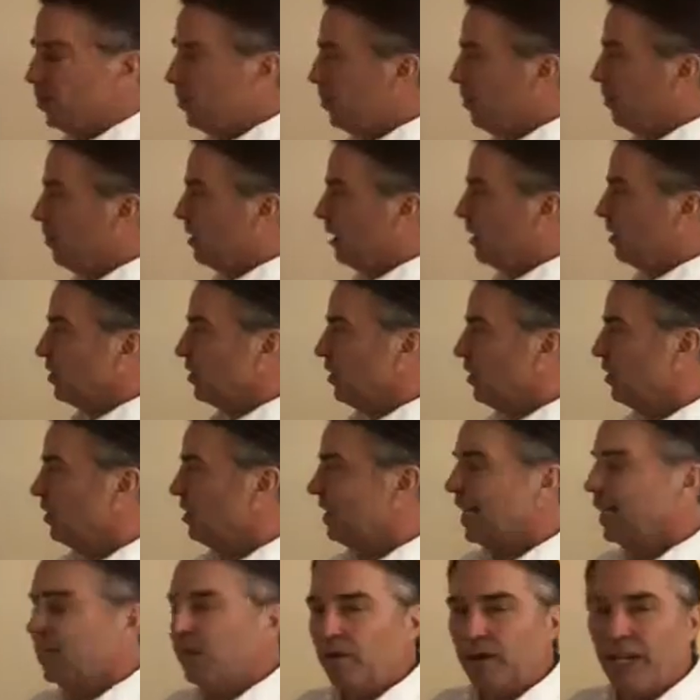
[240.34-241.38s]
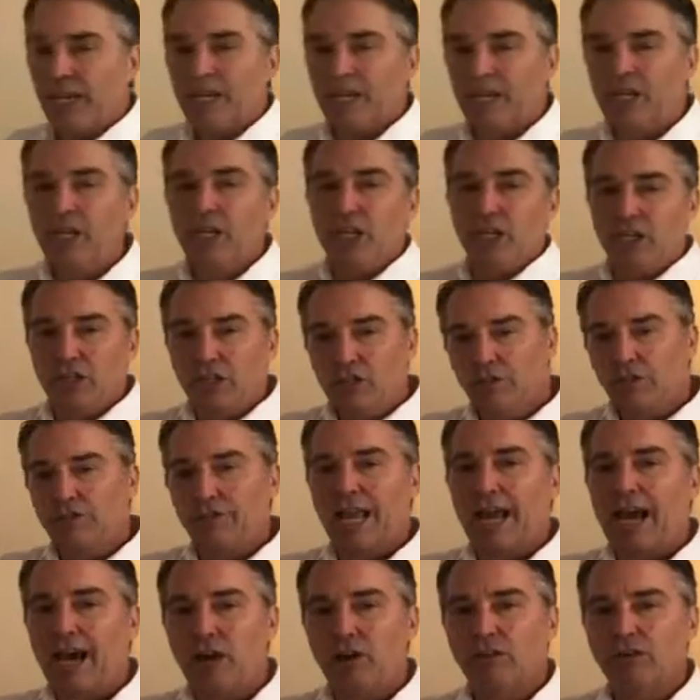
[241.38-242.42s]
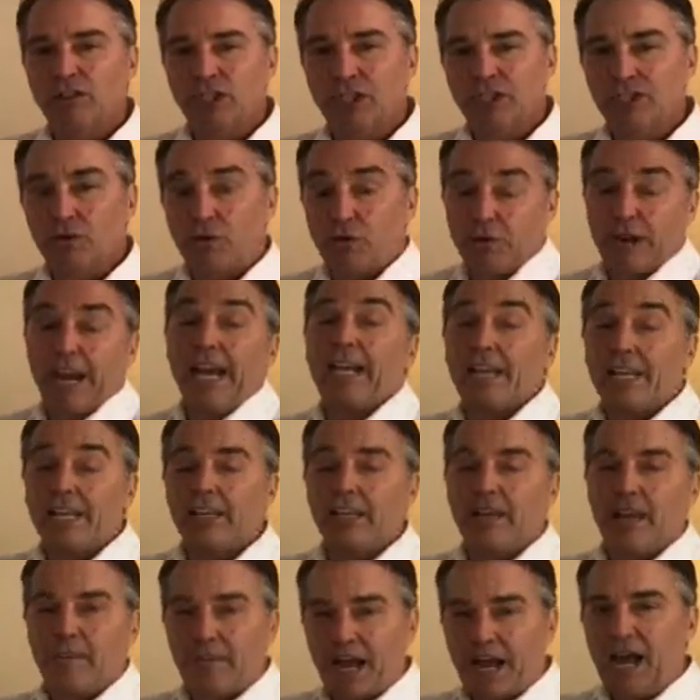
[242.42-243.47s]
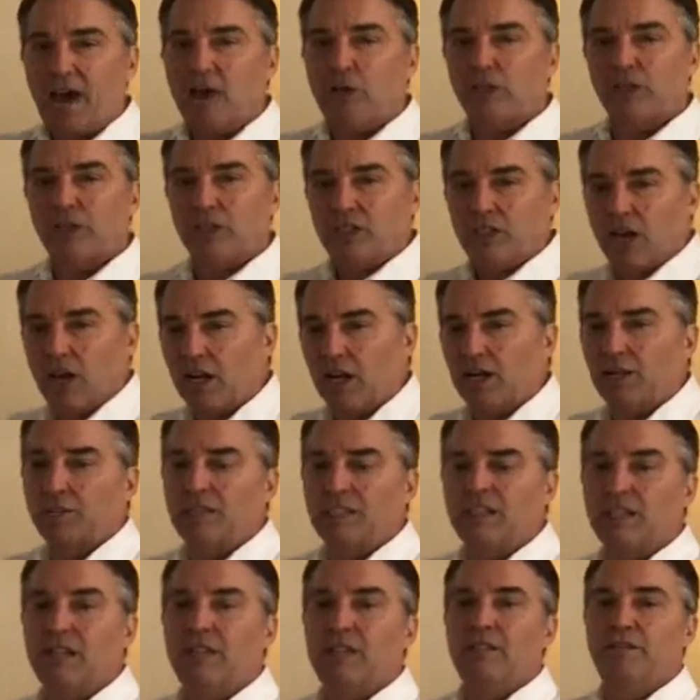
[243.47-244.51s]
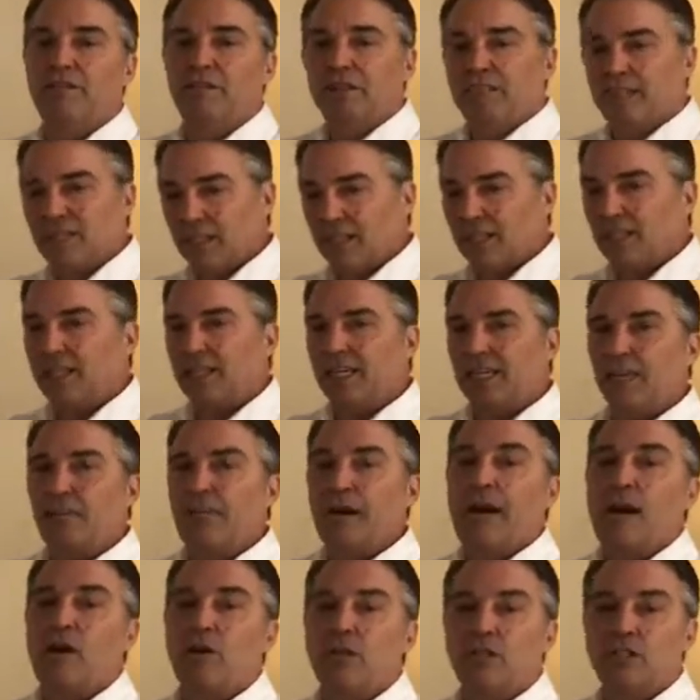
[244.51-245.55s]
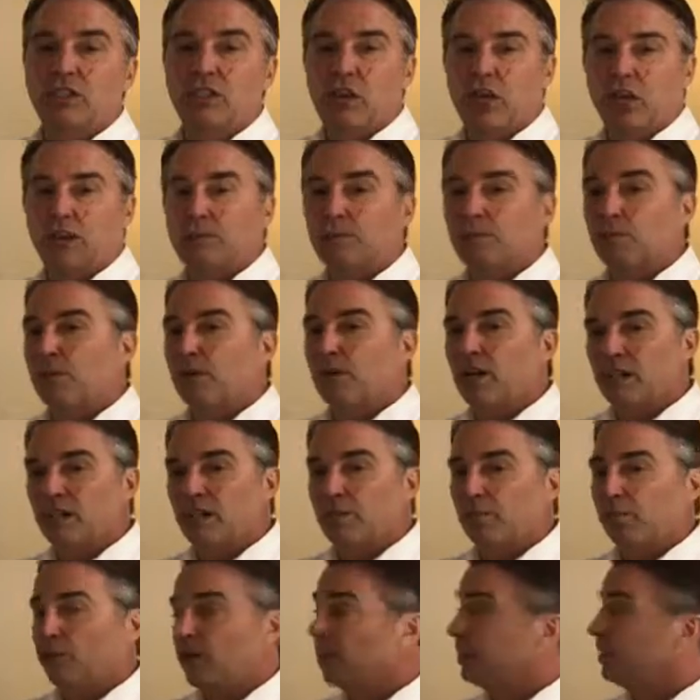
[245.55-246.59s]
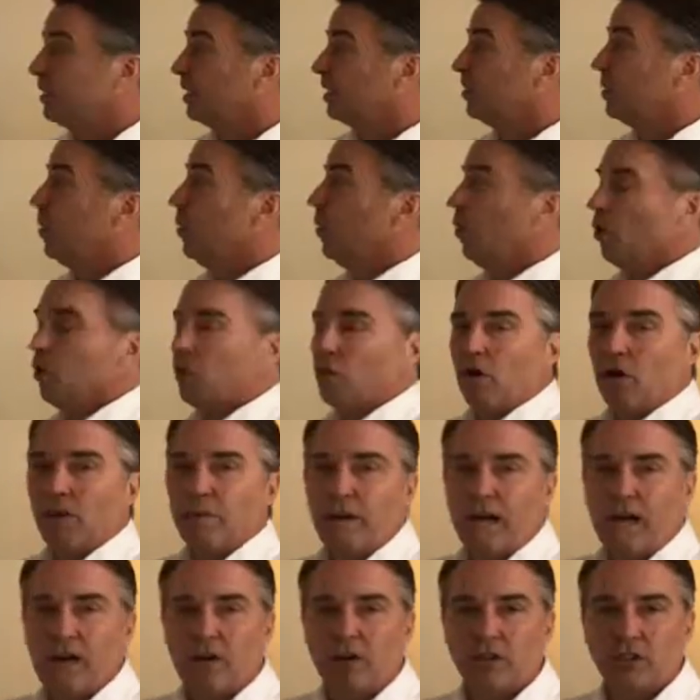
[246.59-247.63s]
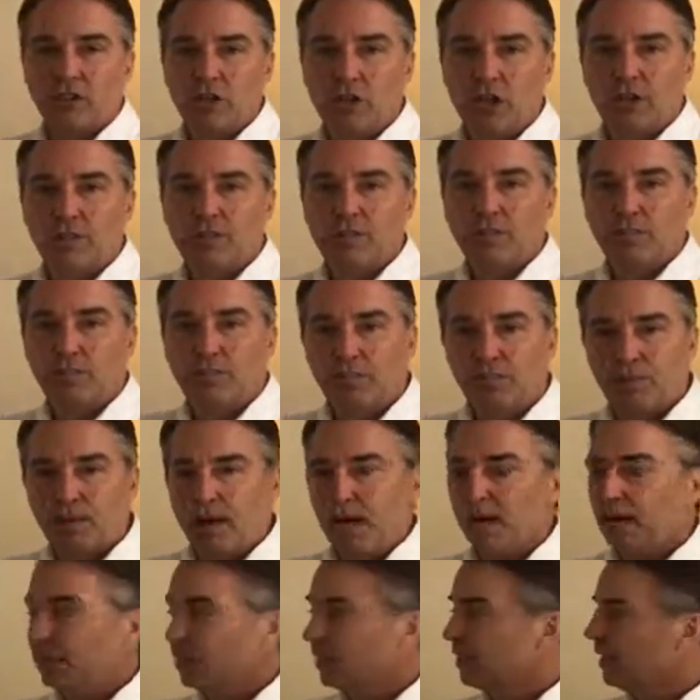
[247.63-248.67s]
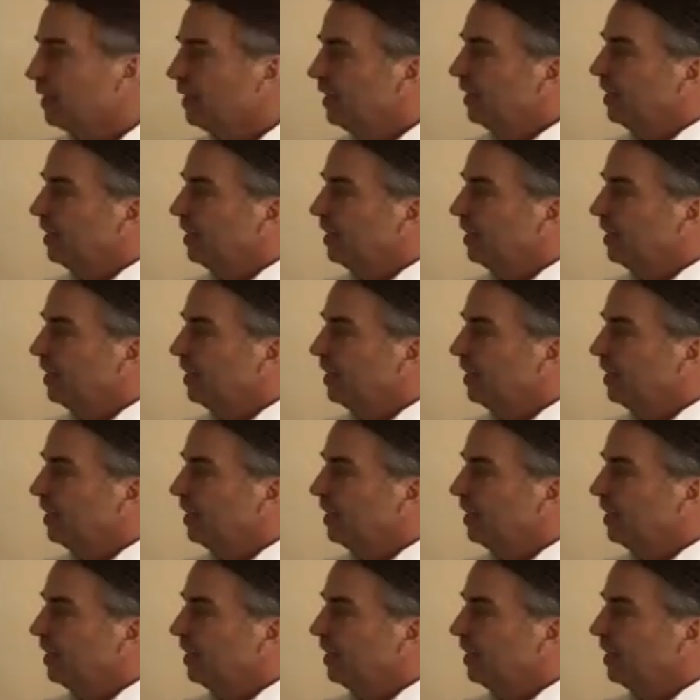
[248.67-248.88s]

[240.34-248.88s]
renewable energy you're generating, you've now created a power autonomous facility, a power autonomous production process, or a power autonomous product.